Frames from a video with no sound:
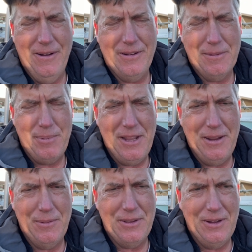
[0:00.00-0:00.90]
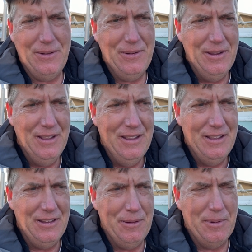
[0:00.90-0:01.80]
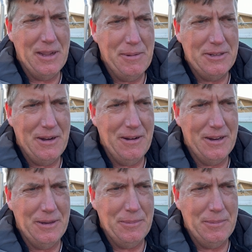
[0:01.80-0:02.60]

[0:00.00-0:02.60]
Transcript: competing with you, you become a target.